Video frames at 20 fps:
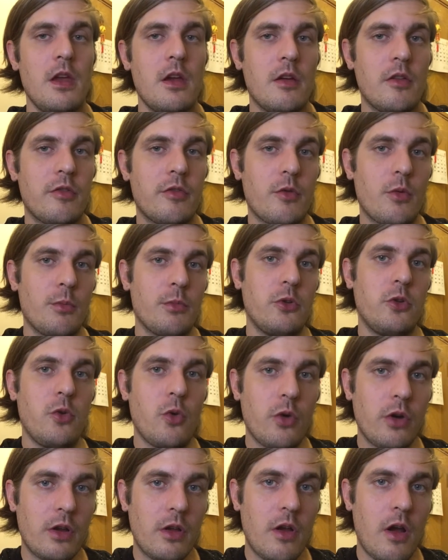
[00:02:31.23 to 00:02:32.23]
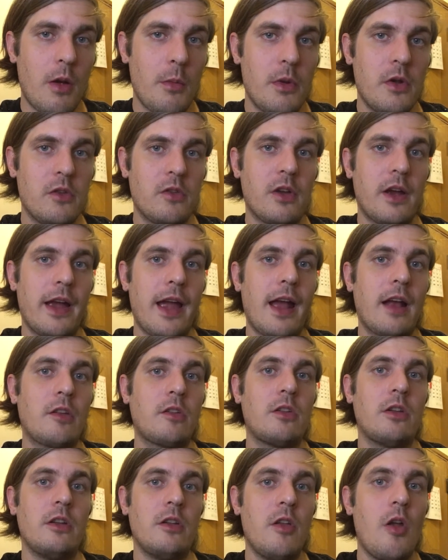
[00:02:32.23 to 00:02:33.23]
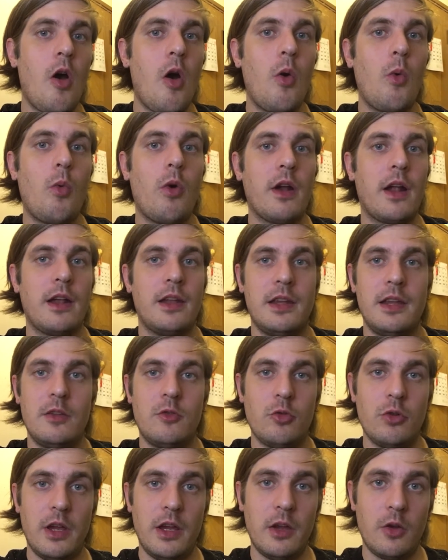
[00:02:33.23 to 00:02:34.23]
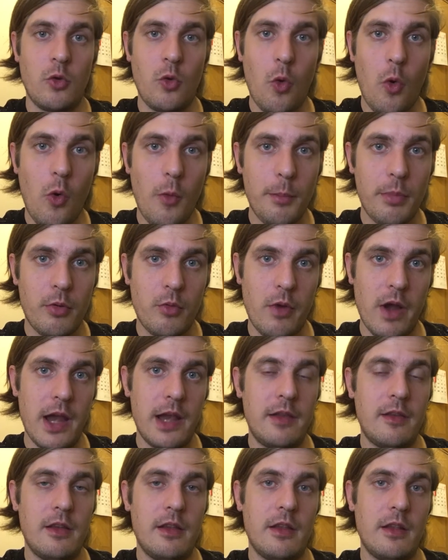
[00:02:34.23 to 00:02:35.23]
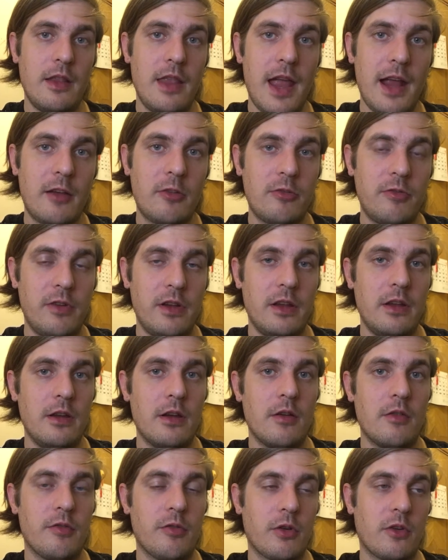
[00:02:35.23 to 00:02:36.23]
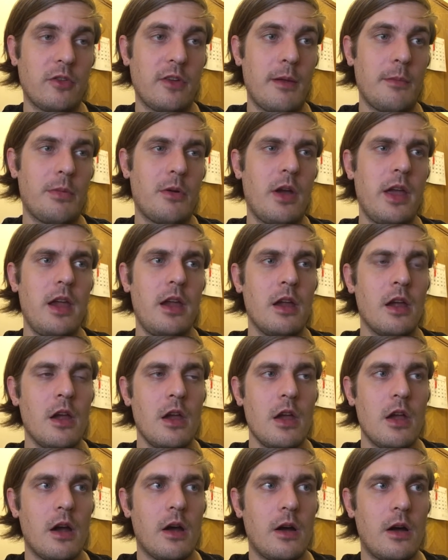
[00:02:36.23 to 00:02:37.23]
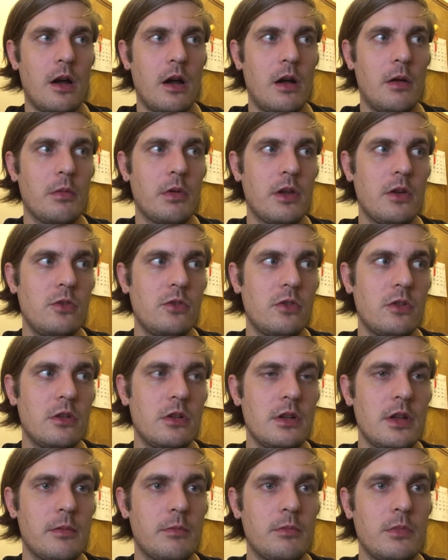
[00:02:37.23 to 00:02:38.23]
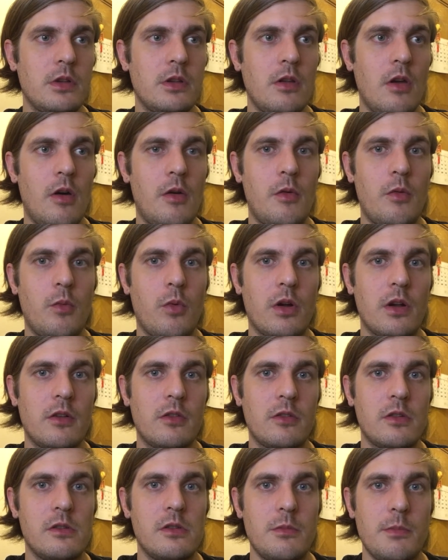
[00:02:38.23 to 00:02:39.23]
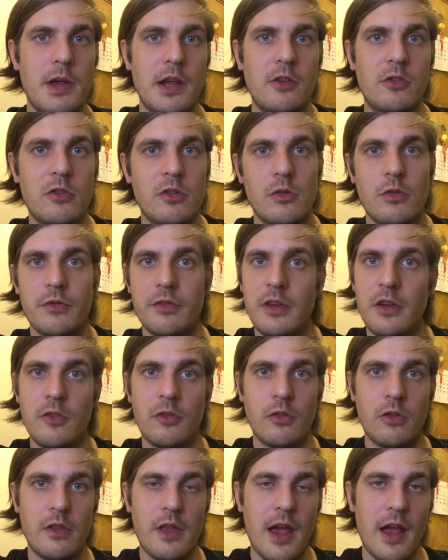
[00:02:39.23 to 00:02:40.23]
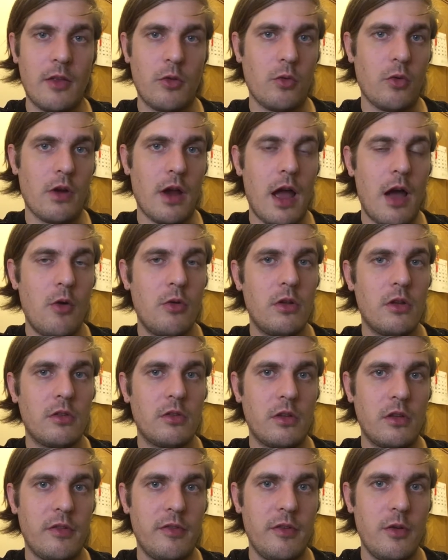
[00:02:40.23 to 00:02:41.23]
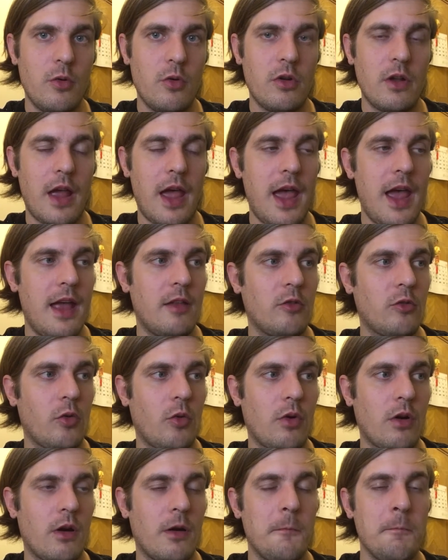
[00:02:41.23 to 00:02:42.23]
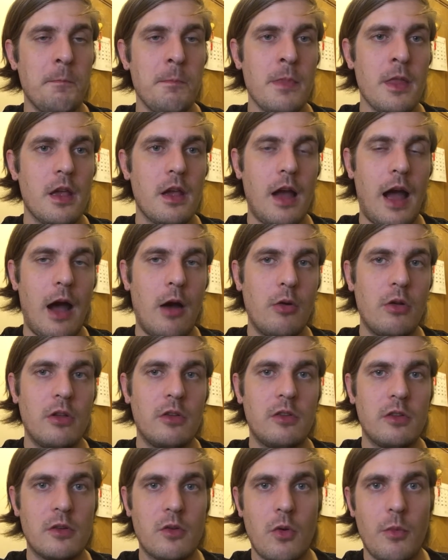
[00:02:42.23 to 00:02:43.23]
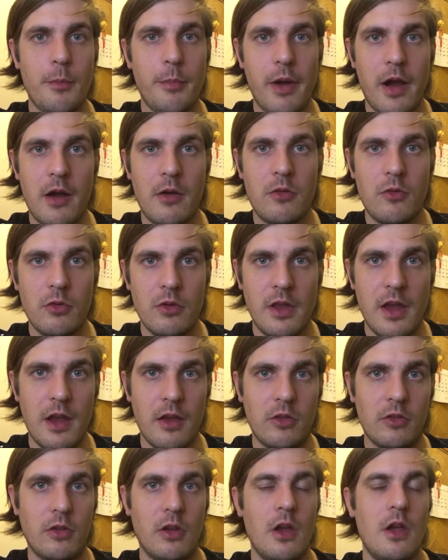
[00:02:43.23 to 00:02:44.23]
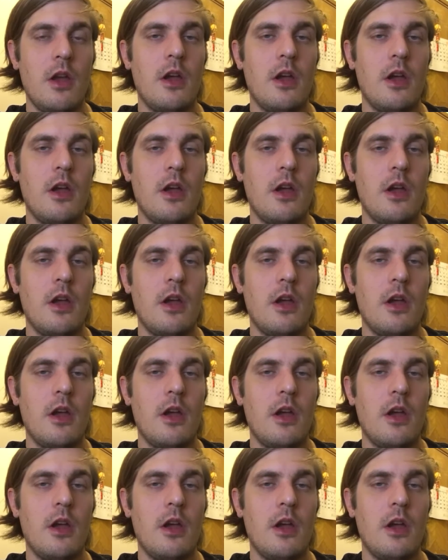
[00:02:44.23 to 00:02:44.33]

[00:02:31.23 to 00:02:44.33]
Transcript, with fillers: from your comments I actually know what I need to incorporate in the next video for example hey um, could you let me know what is the dimension of this and that or how does it feel in the hand or how does it compare to this